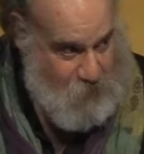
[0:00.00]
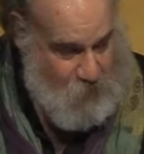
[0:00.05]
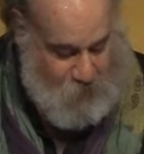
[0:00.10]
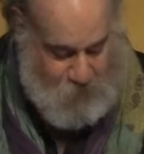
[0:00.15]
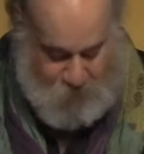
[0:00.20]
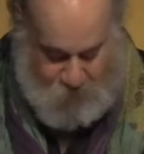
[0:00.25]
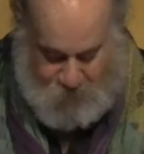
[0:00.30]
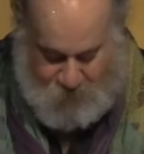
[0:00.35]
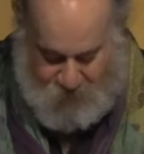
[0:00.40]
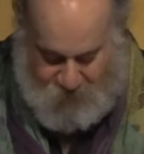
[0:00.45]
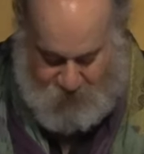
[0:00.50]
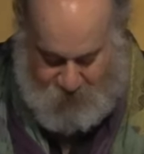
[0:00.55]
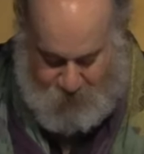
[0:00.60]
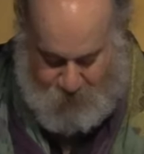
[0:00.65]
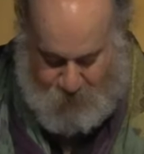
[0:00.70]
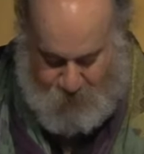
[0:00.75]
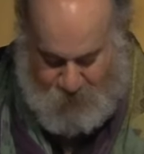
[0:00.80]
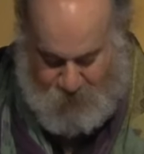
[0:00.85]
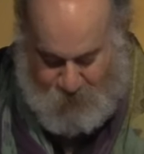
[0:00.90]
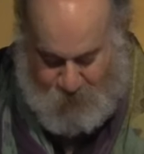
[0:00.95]
don't prove
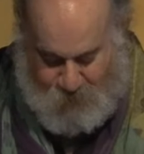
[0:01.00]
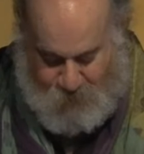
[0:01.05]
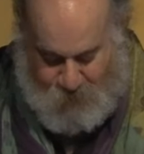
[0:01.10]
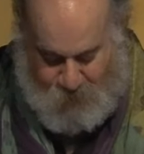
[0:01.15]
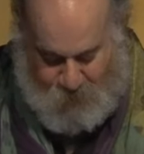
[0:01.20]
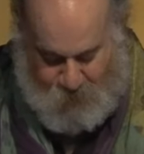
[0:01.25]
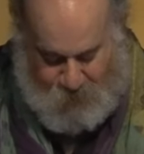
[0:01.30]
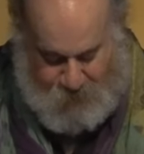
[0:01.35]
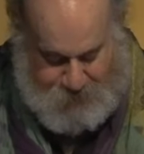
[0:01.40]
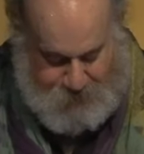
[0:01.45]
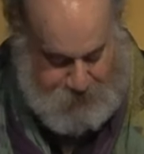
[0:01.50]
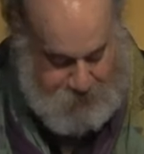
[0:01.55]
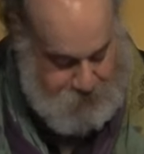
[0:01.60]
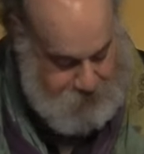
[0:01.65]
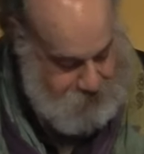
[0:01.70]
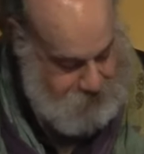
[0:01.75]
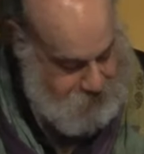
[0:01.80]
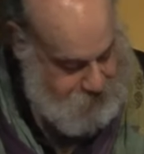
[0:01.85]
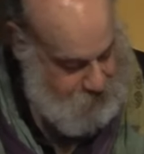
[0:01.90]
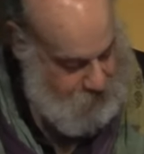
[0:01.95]
theorems for the most part.
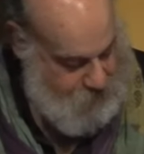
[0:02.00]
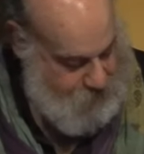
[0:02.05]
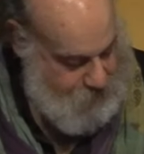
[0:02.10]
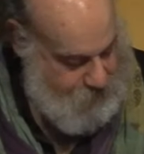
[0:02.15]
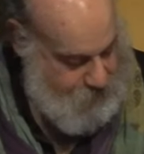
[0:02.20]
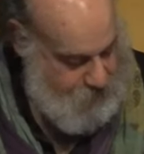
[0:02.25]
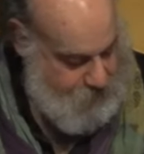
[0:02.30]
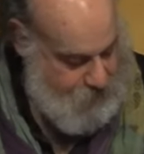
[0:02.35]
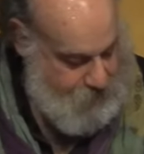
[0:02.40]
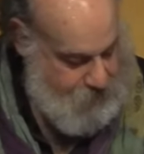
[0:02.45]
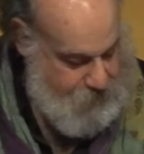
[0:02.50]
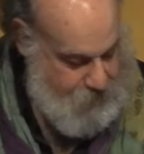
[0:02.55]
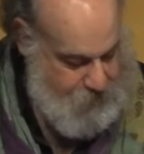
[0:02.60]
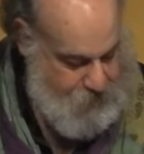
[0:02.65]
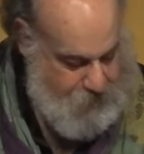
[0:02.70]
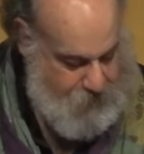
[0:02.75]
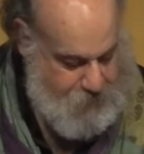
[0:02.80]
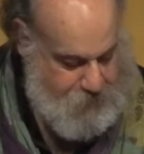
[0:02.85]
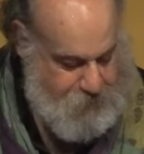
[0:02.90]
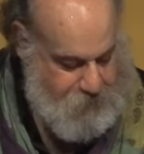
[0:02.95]

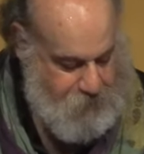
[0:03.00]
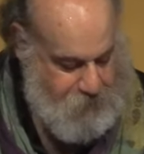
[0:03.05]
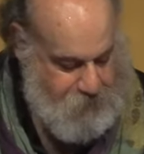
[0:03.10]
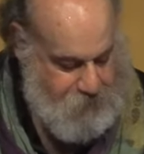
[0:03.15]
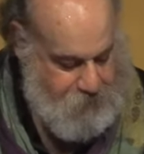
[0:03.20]
Um,